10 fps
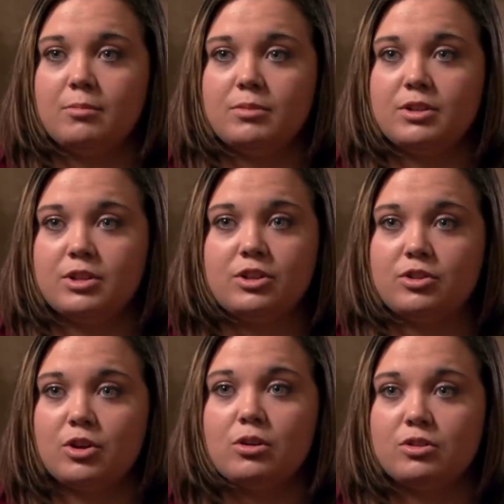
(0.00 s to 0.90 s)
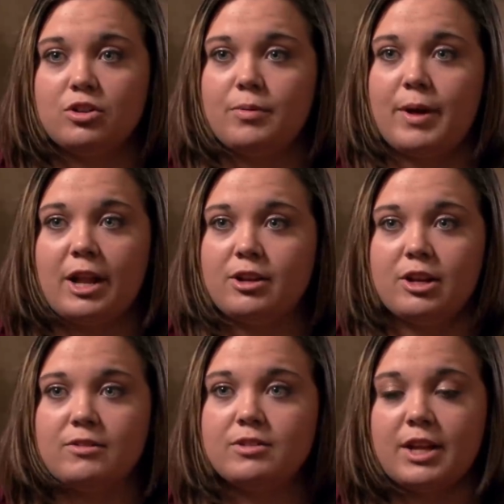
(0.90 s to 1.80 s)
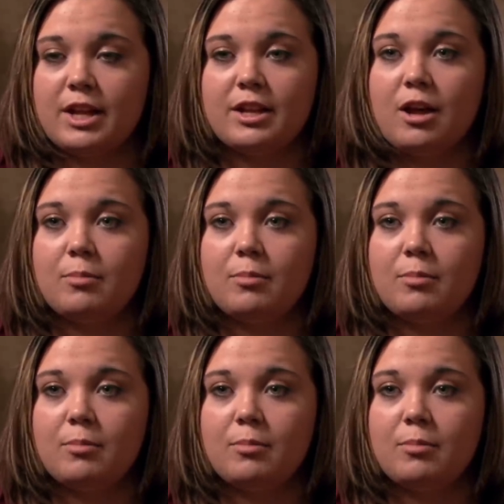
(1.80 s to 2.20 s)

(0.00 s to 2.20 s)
because it just hurt so bad I couldn't even stand up.